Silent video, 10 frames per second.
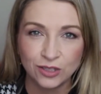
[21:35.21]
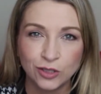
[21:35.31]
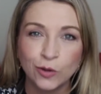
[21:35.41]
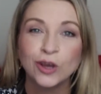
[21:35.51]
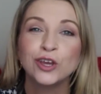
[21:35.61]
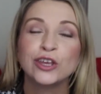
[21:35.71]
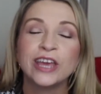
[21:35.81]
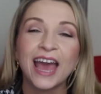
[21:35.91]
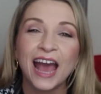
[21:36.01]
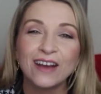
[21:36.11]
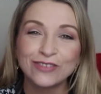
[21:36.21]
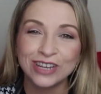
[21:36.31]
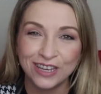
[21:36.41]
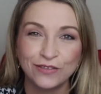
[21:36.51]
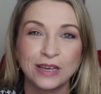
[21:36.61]
So you have to
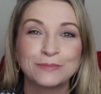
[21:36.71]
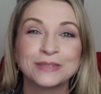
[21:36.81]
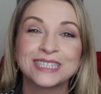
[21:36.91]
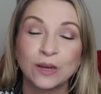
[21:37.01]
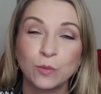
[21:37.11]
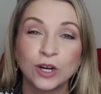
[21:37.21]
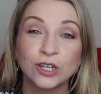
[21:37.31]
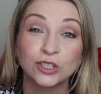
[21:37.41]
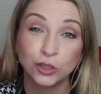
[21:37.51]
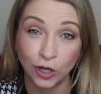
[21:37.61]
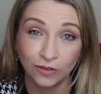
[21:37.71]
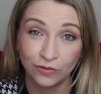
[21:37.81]
give them somewhere to start